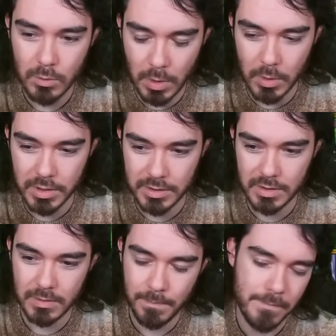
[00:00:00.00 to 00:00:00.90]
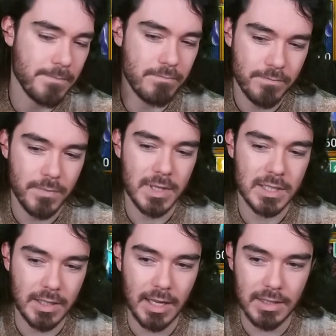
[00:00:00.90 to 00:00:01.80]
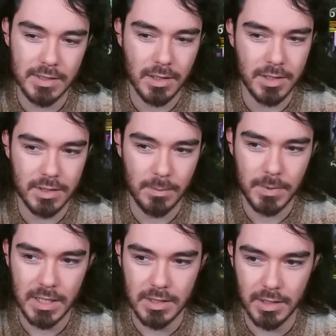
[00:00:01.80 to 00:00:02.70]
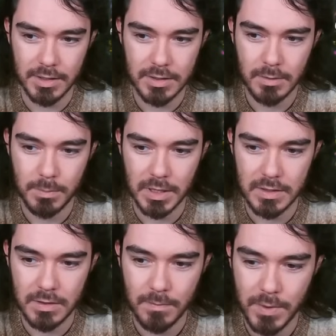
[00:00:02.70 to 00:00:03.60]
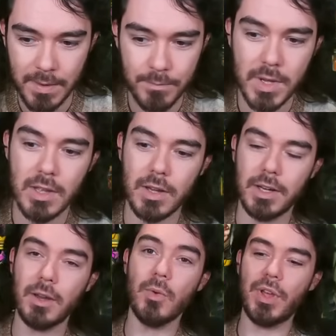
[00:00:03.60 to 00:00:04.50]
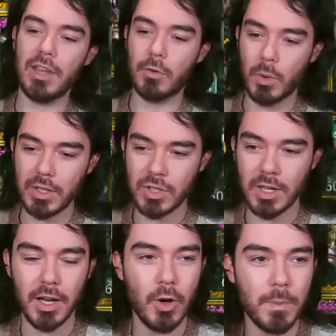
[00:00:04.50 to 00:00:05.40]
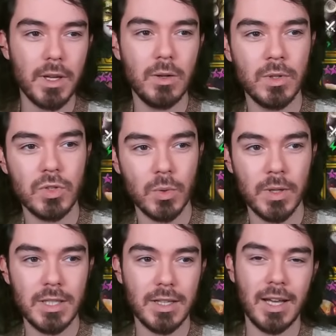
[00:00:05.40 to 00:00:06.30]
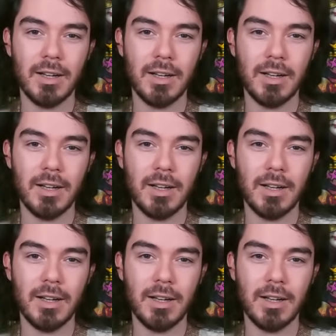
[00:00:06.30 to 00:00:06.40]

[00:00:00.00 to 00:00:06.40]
Rotos, to get these guys up. It does. But yeah, there you go. Thank you for watching. I hope that you enjoyed, and